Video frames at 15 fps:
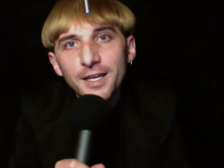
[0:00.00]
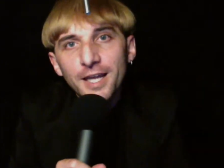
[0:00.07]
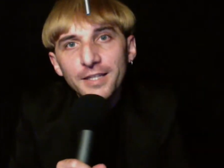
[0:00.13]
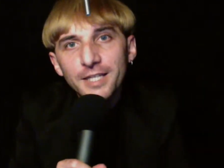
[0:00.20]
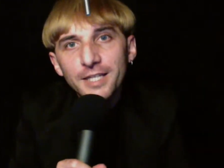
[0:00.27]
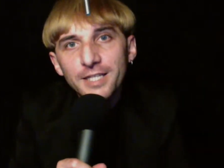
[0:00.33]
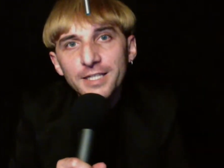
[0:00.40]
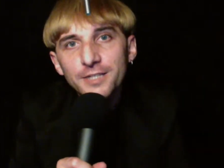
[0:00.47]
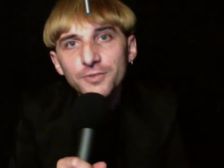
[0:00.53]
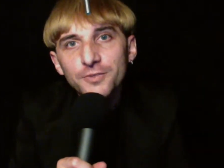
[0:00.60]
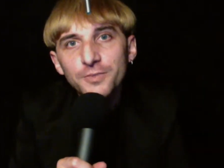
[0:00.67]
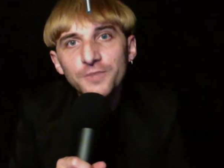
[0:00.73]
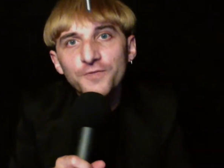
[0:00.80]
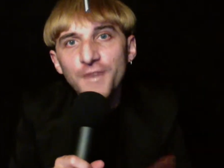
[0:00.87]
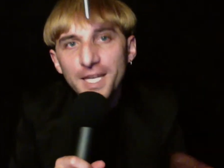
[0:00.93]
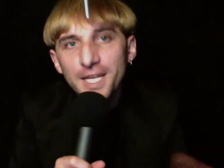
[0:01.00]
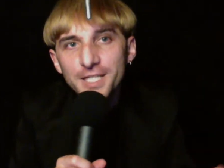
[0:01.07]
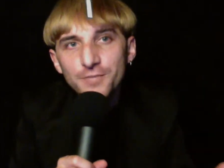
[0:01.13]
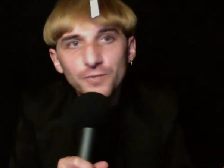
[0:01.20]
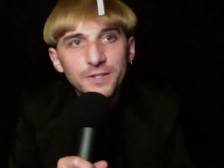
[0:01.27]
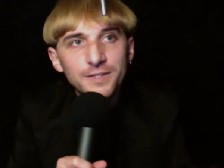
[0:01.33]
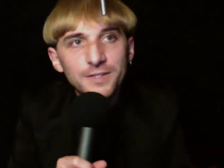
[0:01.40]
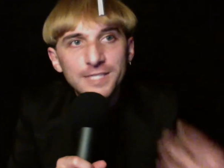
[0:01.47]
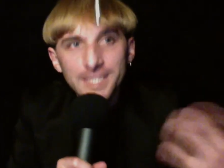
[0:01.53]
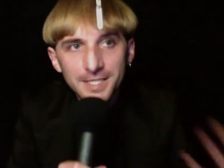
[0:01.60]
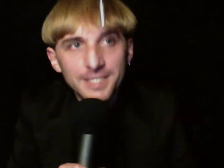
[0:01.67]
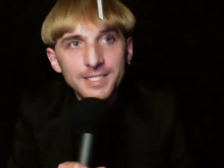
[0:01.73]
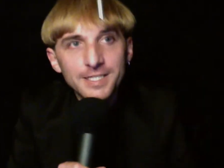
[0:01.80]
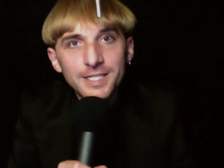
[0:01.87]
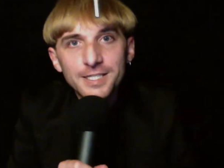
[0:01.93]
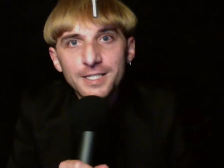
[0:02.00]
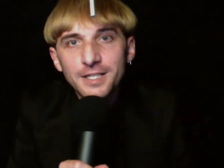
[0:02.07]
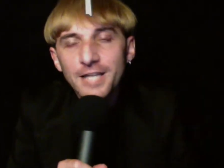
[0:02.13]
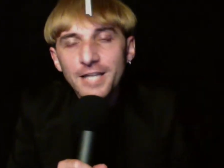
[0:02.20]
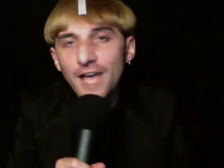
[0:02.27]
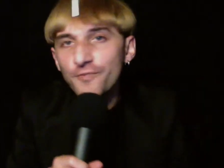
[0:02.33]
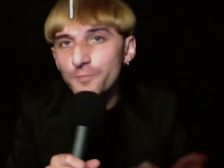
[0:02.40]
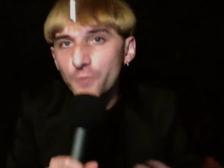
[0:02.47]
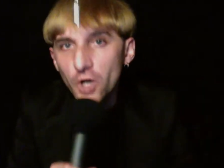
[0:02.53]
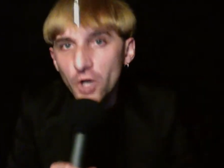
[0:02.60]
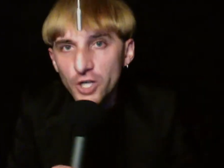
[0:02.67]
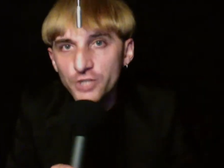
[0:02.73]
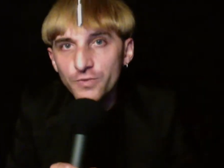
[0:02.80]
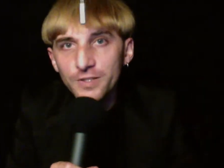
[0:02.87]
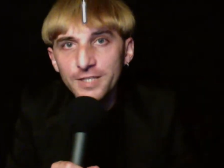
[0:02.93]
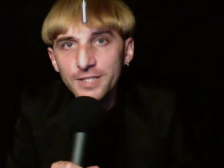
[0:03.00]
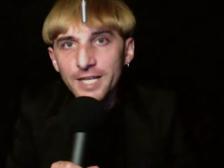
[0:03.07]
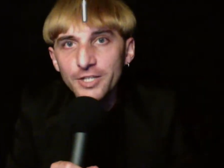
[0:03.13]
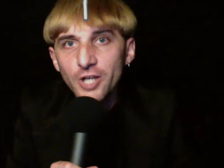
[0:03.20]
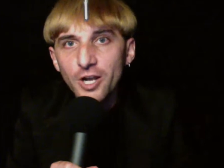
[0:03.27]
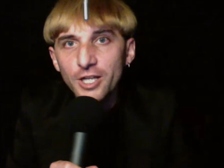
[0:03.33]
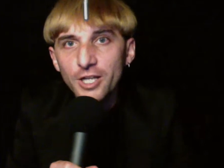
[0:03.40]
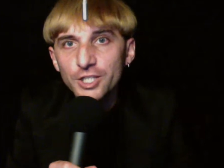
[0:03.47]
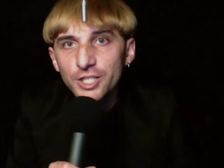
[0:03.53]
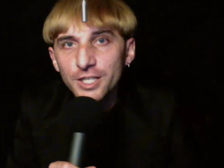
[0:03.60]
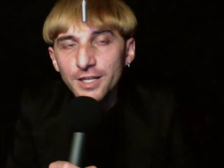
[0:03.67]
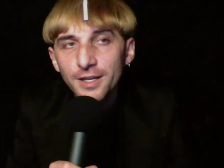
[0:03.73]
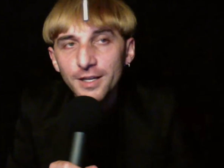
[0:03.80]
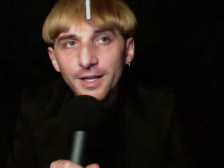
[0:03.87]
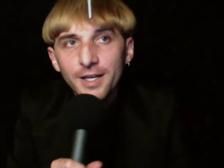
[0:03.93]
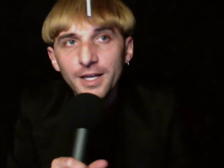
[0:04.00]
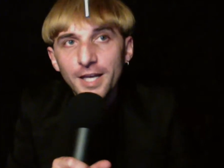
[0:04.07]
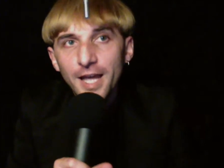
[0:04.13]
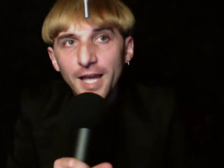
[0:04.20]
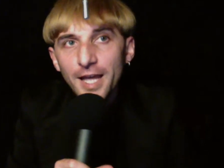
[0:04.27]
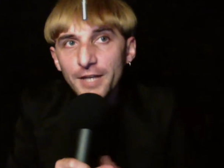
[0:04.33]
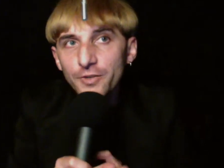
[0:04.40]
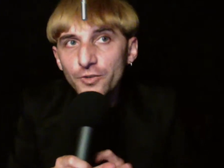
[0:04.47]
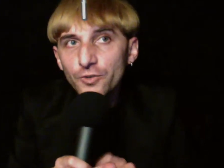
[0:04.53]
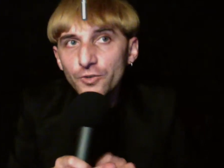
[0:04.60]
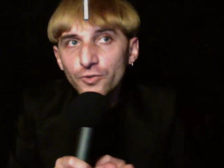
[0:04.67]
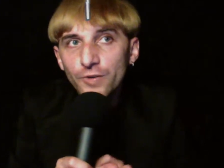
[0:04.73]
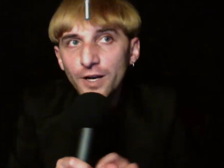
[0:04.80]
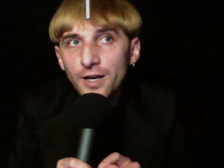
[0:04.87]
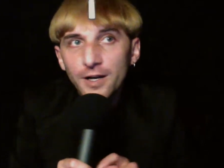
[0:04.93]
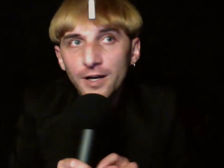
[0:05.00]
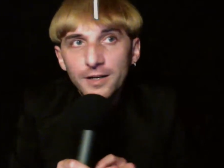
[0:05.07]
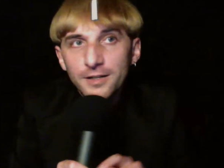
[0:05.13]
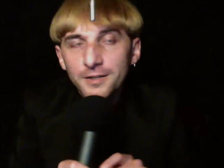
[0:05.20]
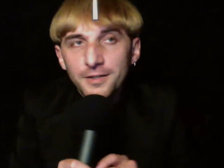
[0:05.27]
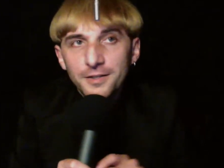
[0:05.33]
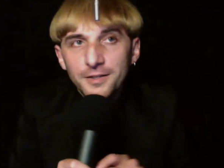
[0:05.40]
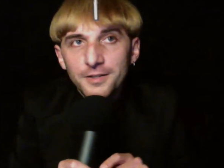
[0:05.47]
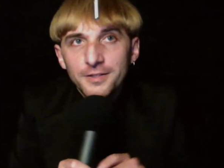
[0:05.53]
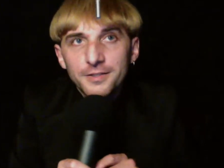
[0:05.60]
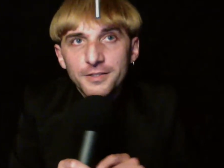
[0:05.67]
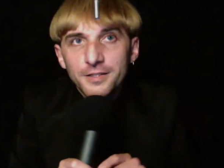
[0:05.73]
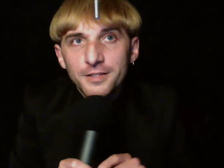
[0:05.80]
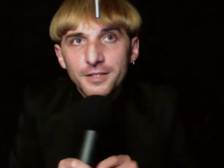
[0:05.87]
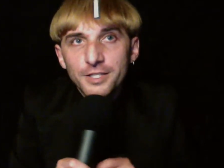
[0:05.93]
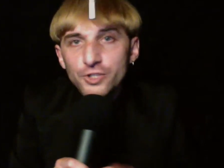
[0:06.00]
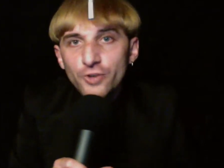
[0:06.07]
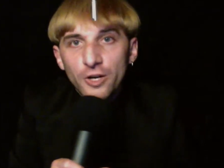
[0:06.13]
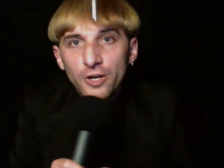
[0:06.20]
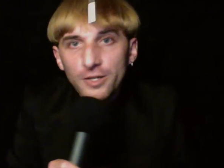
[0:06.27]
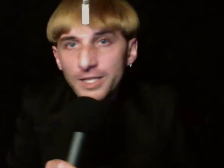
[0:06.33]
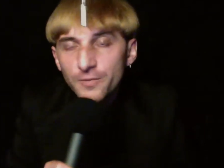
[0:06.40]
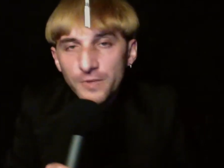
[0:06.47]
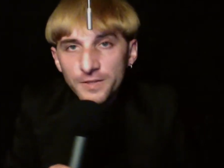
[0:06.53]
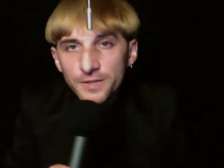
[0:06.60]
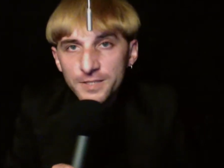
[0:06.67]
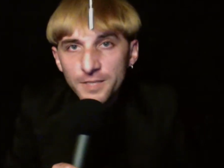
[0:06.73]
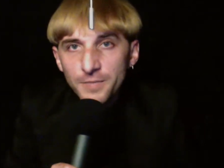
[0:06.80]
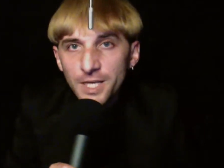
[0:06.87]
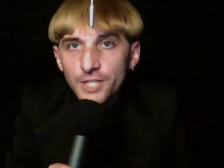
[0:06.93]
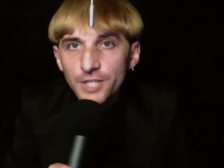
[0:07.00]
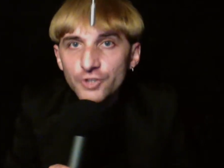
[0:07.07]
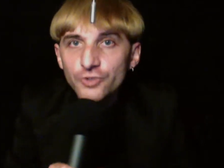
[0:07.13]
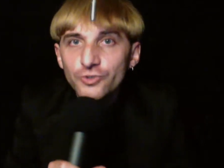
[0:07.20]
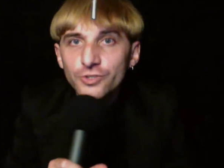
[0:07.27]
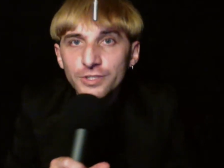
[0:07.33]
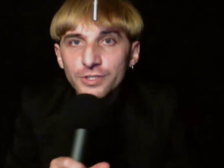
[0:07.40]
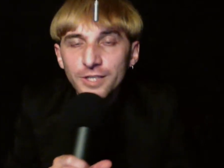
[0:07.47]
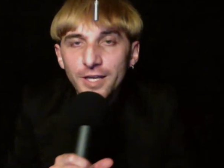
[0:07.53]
and they need to be faced with citizens that have merged with technology and who are struggling with some issues.